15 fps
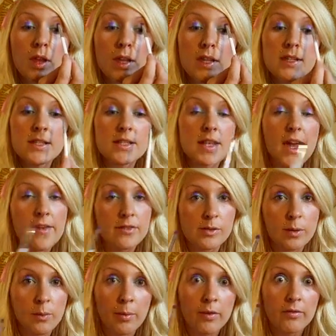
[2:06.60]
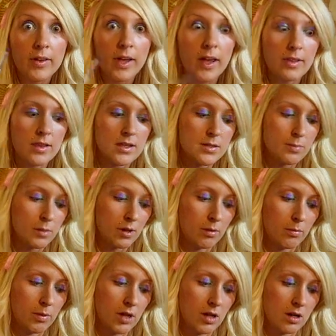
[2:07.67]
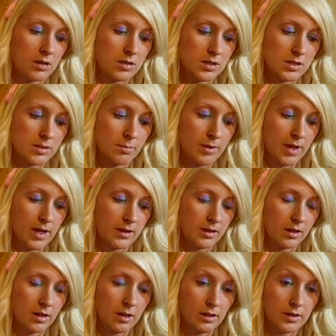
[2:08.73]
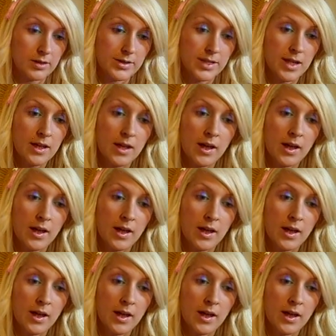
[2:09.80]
And it doesn't have to be perfect. At this point we are just applying the colors.